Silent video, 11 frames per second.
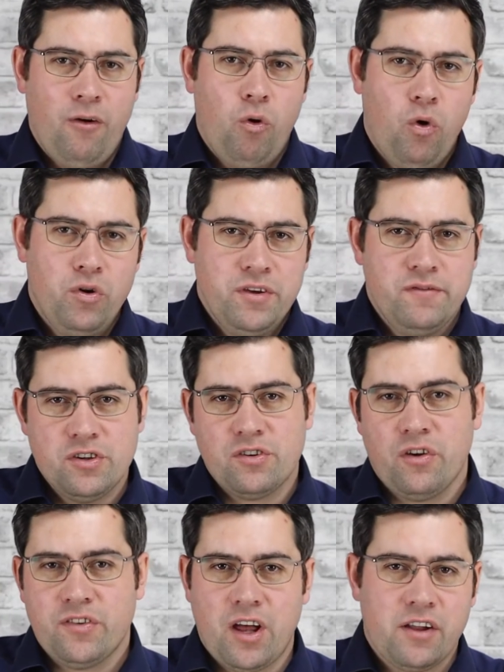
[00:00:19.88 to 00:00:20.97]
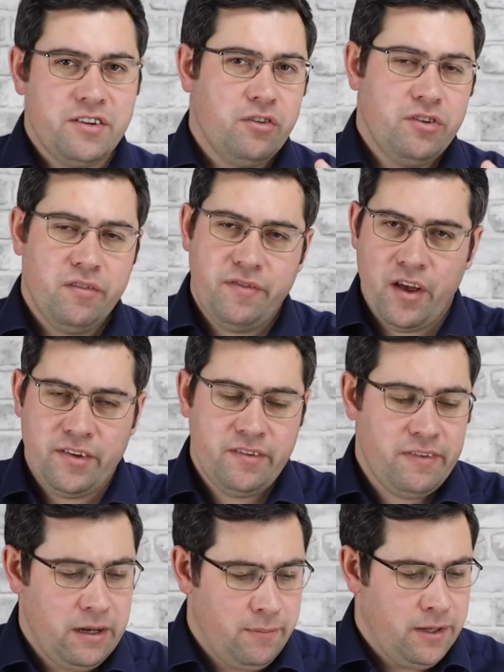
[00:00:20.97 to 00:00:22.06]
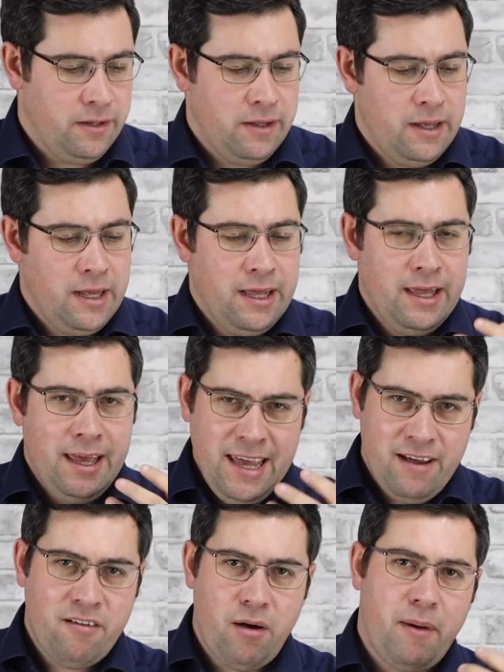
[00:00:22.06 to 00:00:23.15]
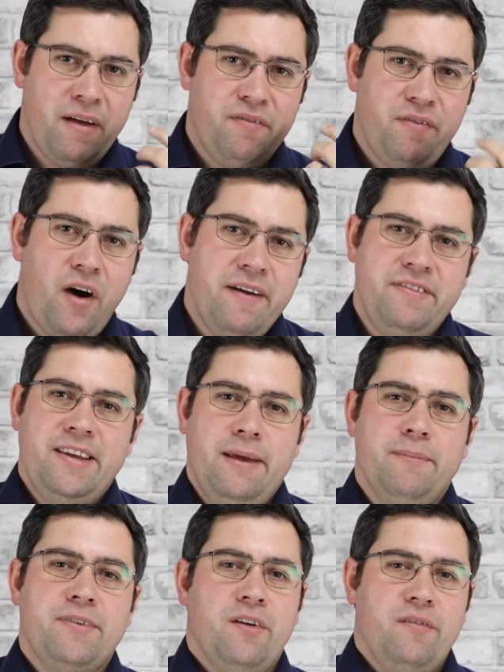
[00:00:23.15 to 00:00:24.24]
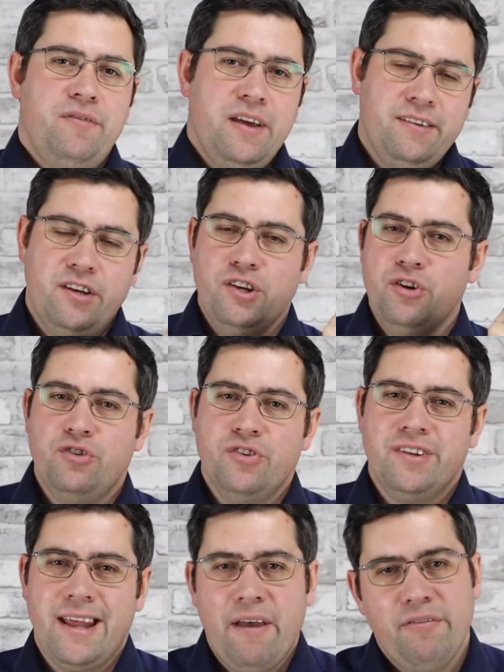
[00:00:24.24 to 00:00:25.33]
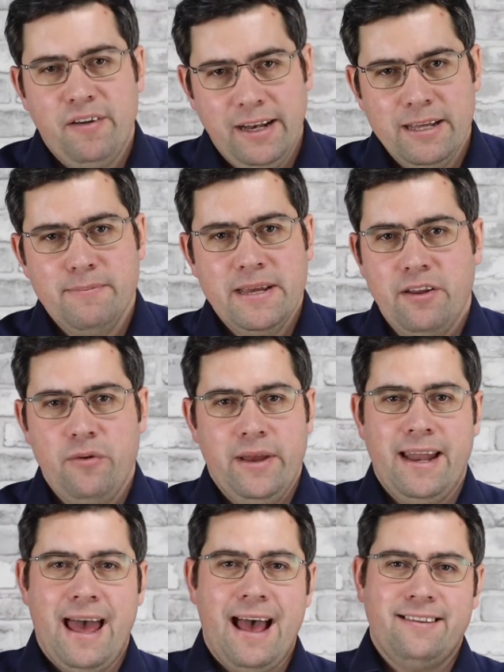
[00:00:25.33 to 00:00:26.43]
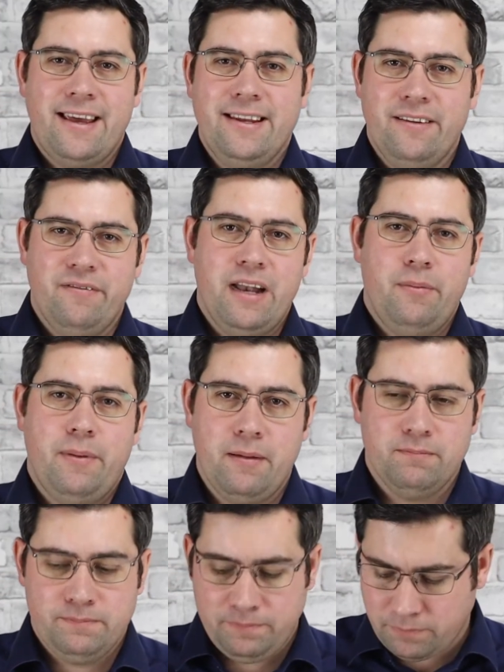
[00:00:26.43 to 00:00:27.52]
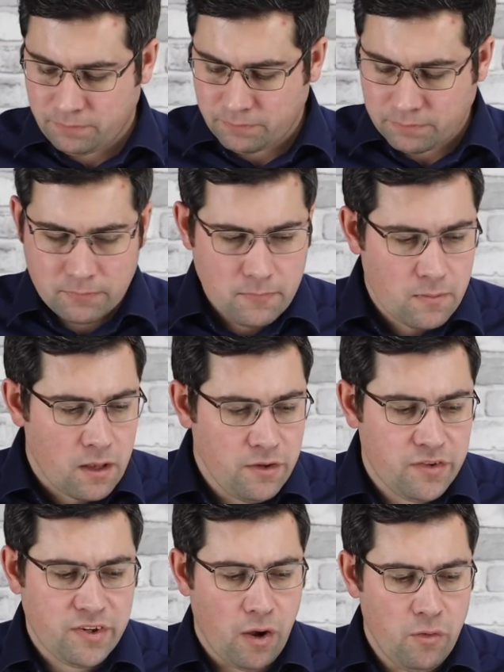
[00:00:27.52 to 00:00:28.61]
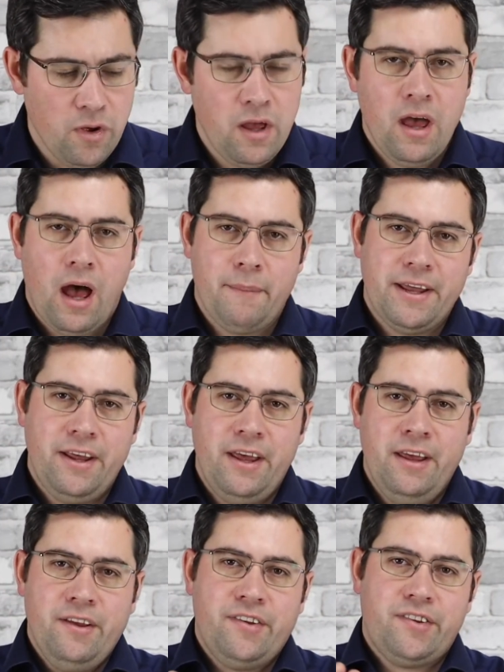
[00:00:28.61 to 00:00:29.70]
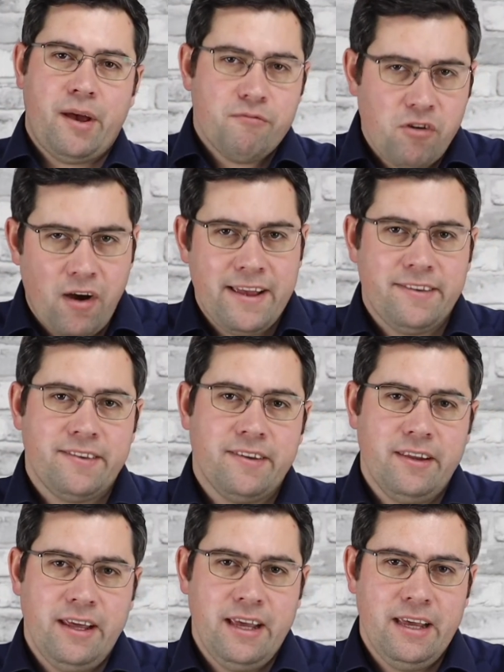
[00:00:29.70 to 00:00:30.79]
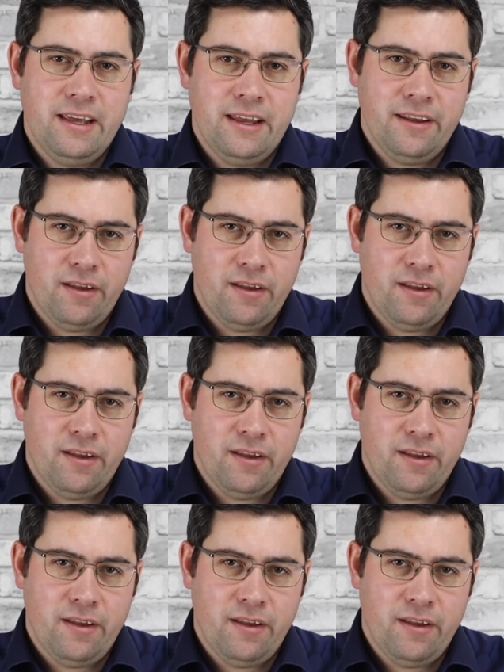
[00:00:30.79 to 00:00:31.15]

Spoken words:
or you've just got started on your first development. Here are my 5 tips of things that you should definitely be doing as a developer. So I'm going to summarise the